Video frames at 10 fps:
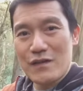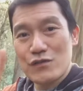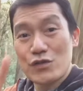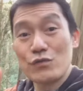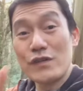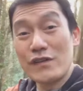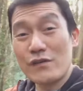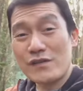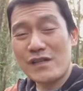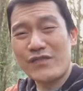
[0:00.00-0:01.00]
Two
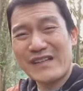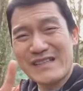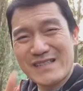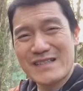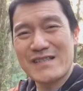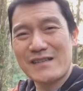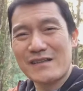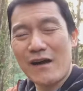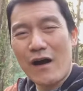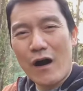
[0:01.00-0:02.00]
years of
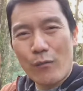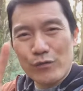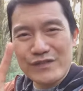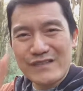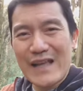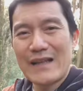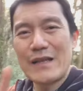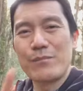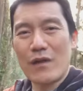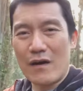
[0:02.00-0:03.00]
consistent, almost
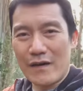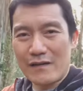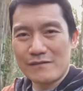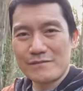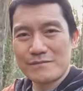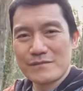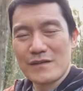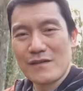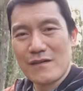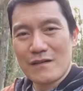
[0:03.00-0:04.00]
daily blogging.
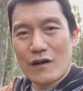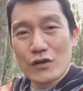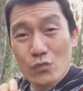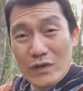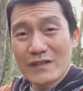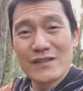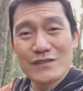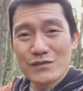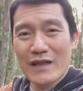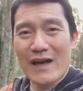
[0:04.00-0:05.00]
Are you willing to
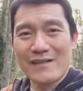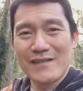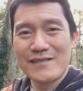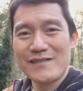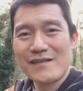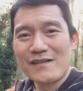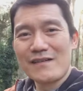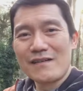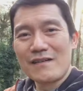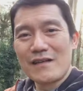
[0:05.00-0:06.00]
do that?
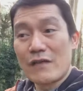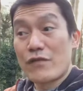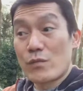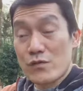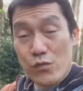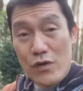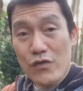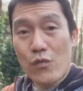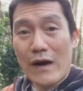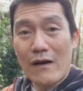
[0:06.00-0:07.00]
If it was
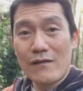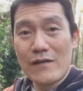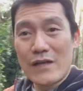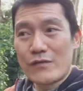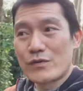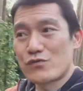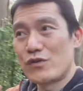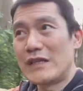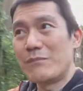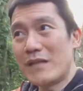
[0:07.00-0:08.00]
worthwhile, if it was
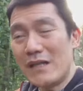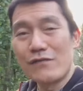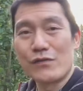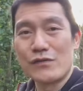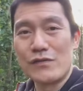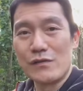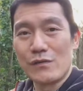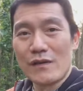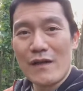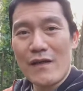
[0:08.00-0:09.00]
truly meaningful to
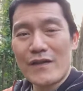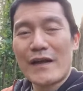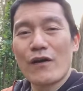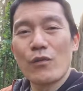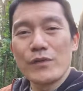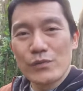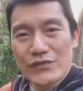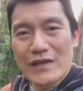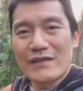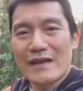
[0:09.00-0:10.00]
you, then I hope you will
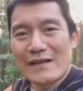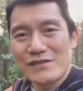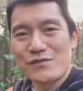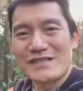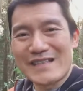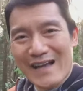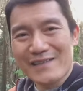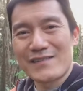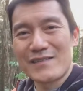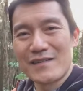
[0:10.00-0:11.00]
say the answer is
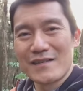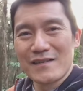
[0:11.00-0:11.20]
yes.